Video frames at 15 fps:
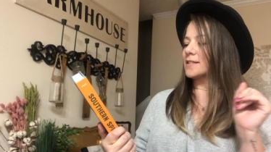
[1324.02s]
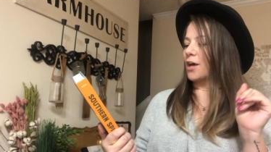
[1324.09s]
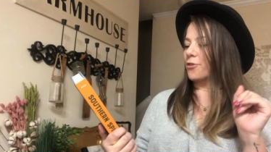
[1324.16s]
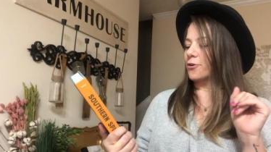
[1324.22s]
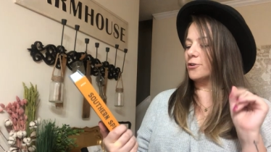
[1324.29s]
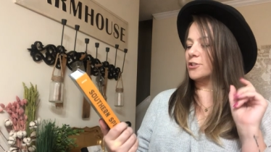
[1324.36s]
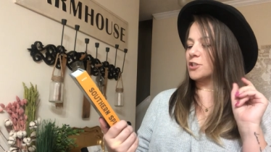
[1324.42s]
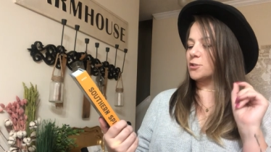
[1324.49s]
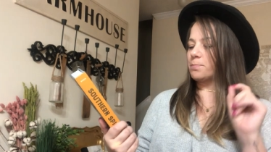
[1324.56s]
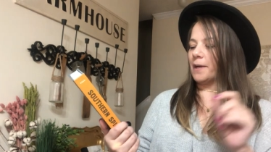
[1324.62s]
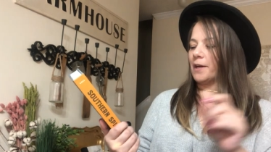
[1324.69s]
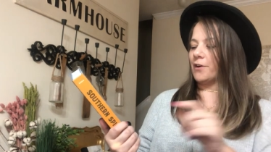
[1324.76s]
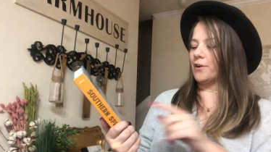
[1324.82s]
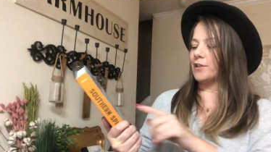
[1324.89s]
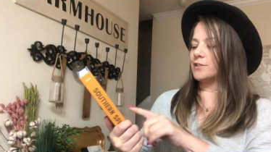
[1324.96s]
Southern
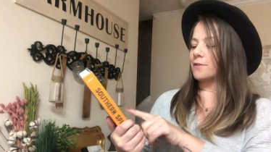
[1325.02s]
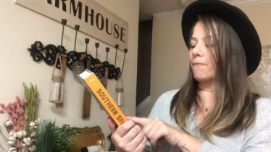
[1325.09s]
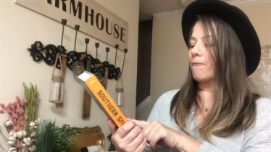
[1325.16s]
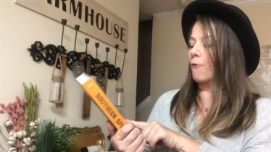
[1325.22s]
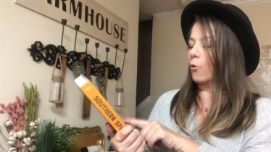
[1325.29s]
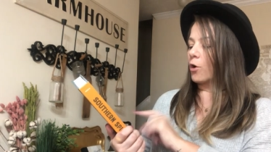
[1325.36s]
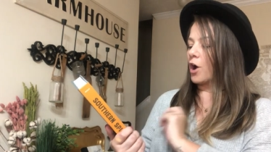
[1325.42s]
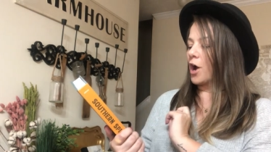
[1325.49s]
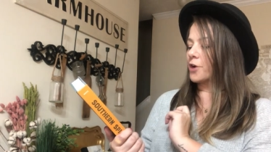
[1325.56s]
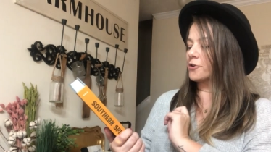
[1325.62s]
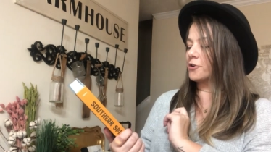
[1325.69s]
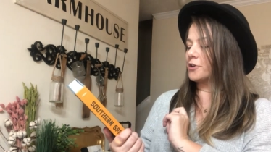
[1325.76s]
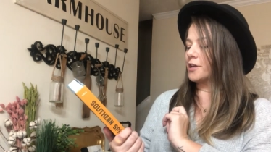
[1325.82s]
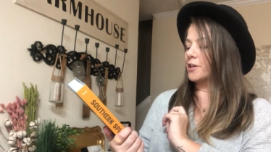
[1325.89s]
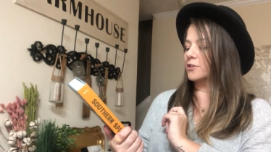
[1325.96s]
Spirits,
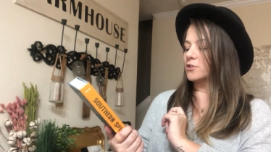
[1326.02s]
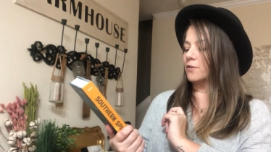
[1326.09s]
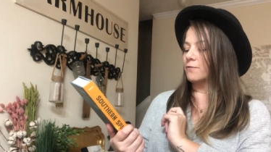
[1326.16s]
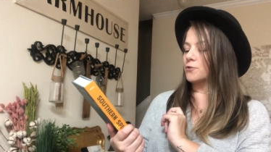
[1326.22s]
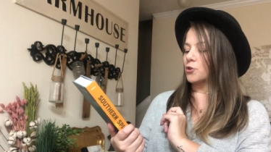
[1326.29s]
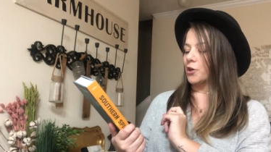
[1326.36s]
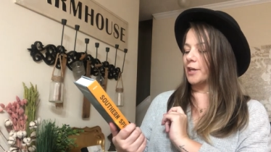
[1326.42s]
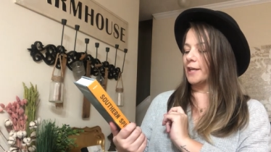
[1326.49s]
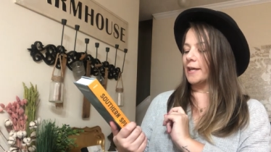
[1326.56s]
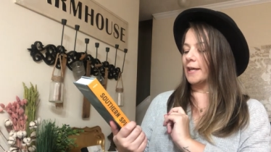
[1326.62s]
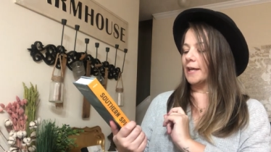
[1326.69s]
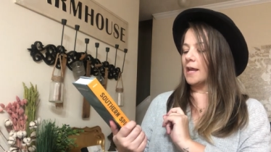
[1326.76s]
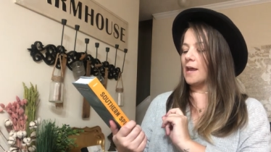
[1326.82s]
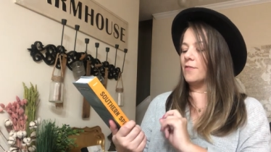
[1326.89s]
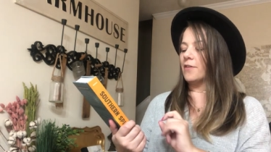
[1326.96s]
400 Years of
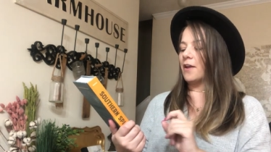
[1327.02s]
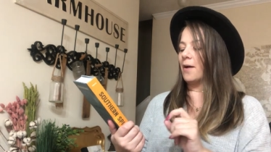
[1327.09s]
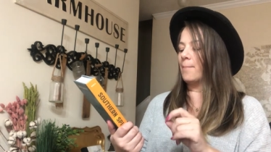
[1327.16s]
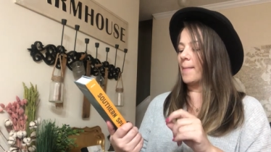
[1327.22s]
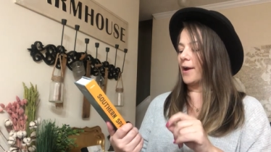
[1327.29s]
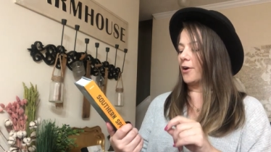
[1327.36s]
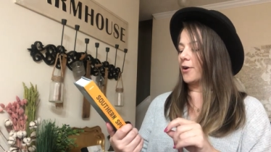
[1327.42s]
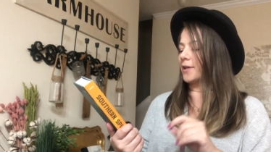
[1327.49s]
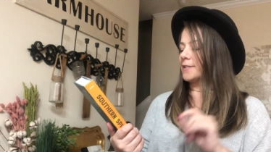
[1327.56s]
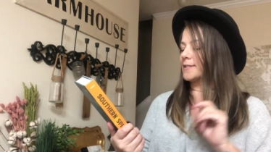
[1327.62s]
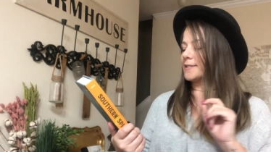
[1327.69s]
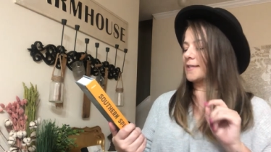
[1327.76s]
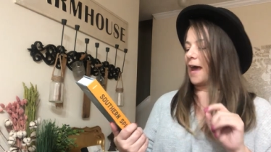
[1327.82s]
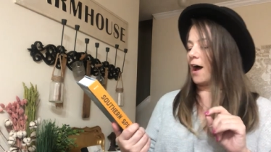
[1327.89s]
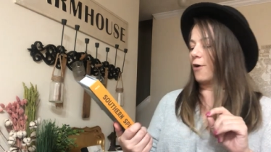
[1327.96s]
Drinking in the American
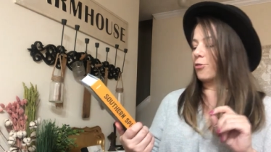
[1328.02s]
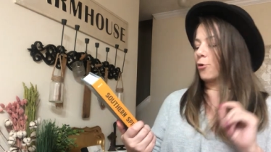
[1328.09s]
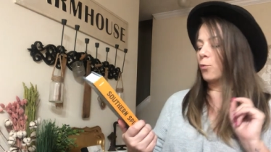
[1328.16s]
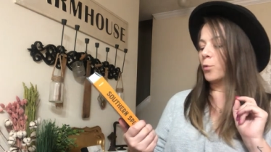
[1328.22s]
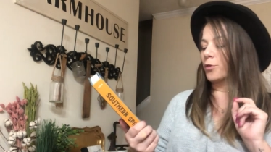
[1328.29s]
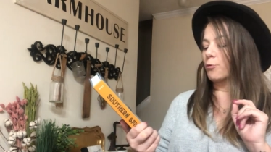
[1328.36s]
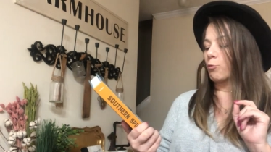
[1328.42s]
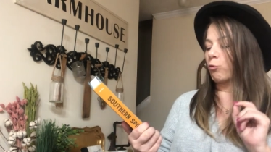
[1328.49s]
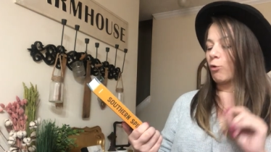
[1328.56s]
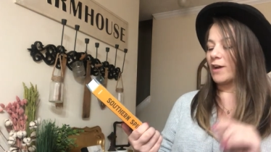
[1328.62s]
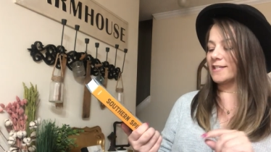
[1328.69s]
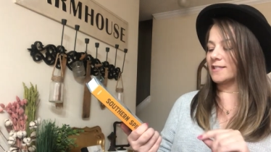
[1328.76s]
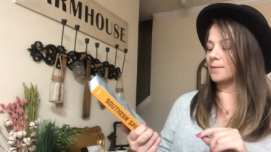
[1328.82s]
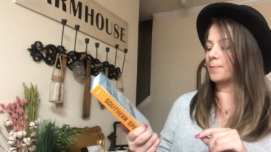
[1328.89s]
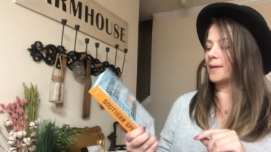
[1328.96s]
South with
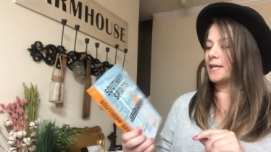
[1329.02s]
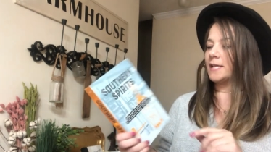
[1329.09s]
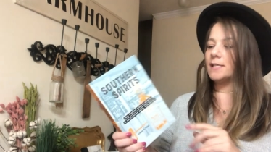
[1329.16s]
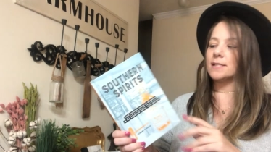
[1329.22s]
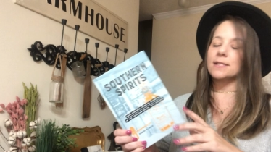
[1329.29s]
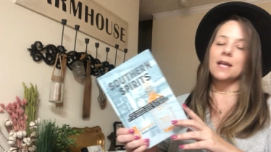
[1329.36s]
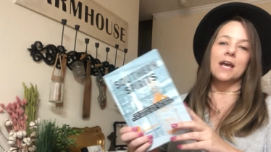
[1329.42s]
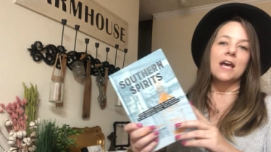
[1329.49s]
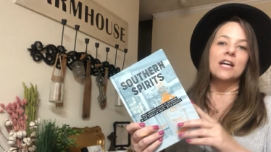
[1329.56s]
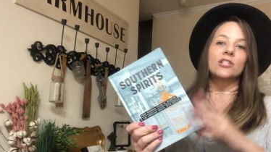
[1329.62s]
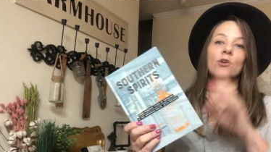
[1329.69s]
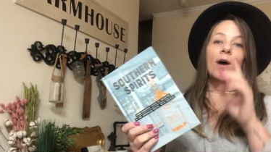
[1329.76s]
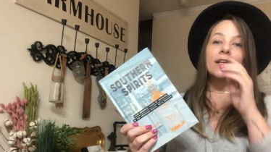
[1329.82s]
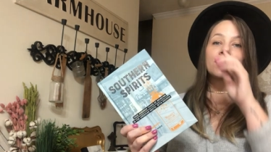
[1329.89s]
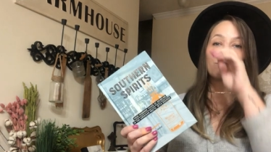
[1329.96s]
Recipes.
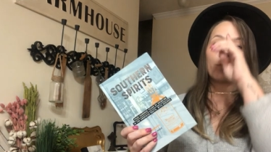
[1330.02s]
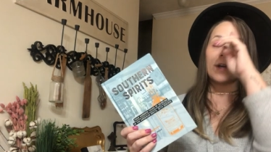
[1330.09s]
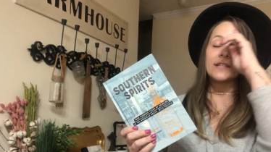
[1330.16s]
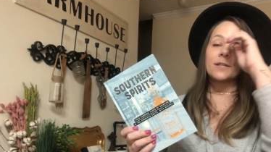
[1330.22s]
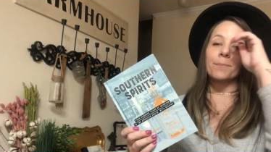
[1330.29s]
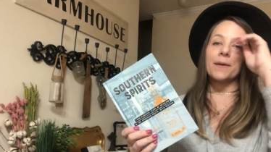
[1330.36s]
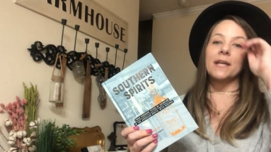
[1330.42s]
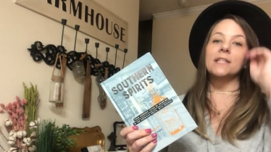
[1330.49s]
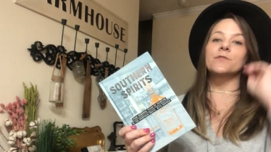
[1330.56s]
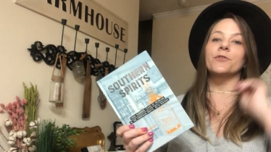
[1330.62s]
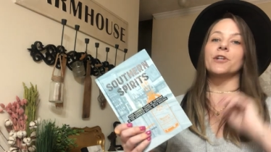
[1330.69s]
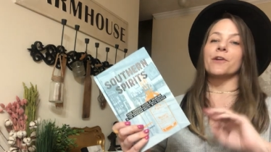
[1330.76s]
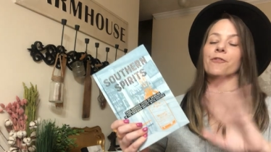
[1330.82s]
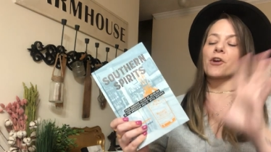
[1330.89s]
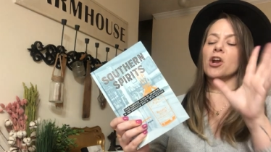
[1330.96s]
So it has recipes for
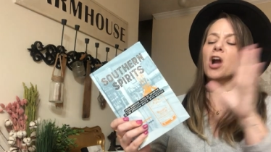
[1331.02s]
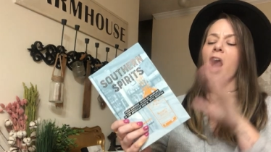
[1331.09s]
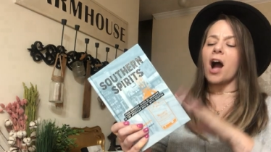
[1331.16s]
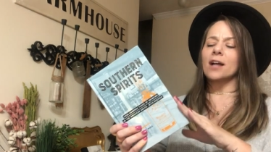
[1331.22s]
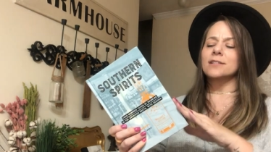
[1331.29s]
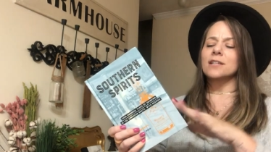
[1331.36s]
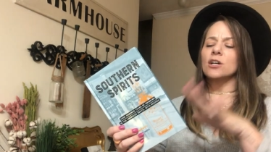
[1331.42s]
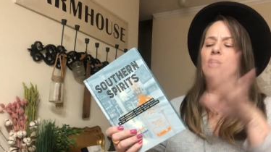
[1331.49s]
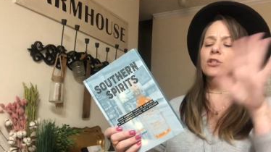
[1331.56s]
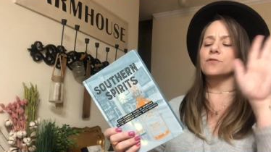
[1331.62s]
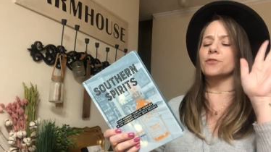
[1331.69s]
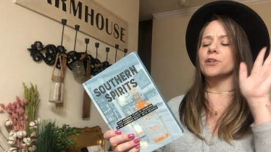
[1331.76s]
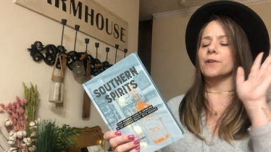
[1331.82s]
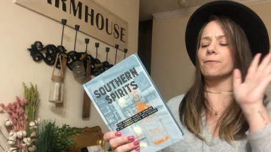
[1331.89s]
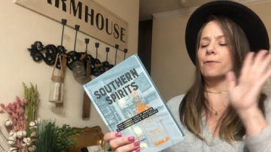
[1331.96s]
different cocktails,
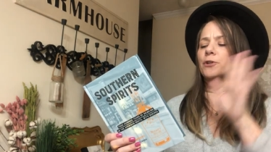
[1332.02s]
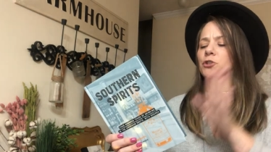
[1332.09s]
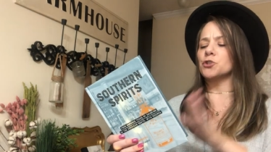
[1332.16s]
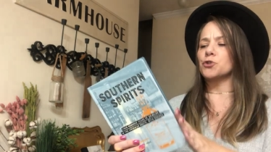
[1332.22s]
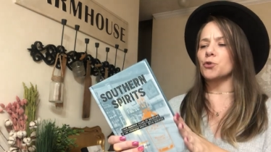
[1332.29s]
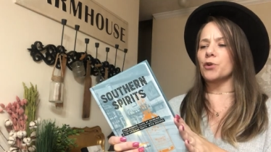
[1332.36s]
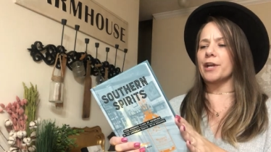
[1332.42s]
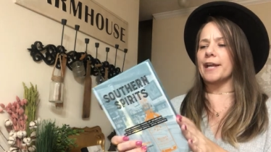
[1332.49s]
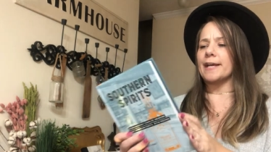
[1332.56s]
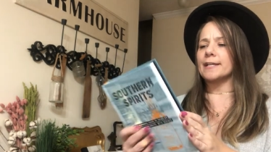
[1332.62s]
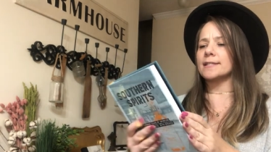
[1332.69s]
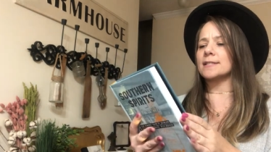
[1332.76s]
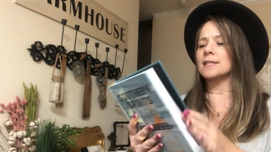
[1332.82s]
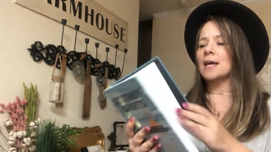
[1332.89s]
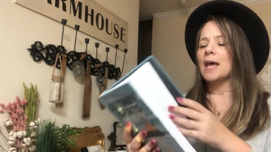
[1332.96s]
for different
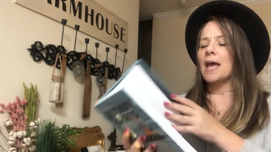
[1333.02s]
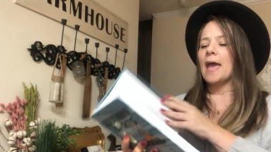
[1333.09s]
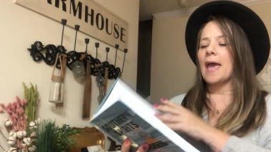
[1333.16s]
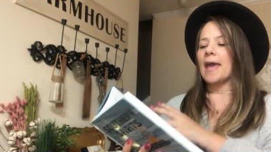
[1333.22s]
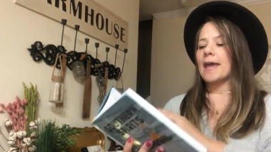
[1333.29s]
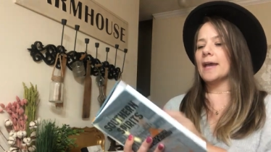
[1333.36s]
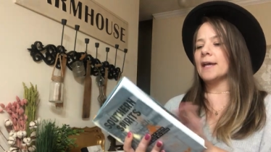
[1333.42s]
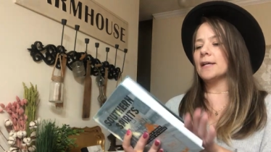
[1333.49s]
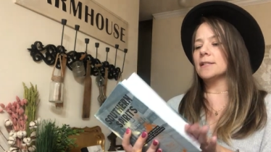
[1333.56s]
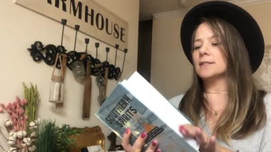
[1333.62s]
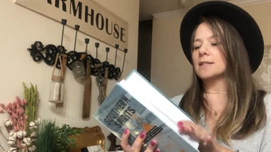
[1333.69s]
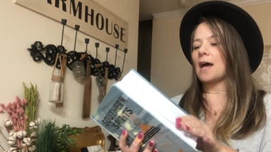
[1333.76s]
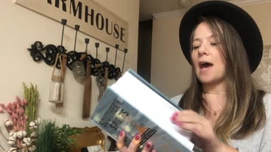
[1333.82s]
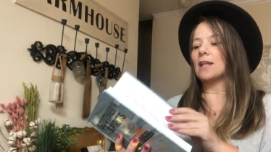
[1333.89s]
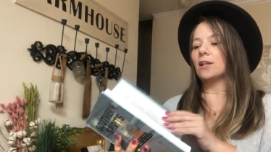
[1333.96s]
drinks,
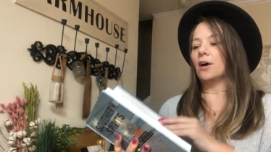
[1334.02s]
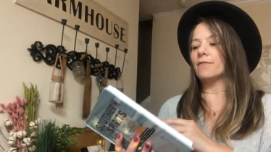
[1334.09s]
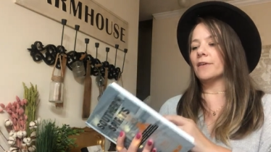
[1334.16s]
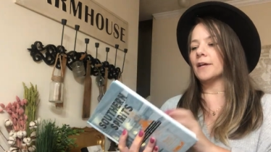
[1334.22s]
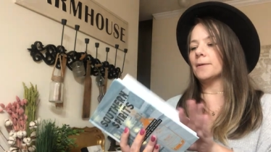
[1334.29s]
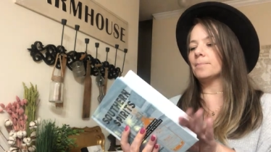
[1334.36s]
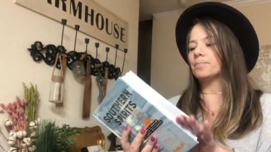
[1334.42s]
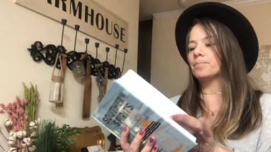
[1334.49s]
and I love it.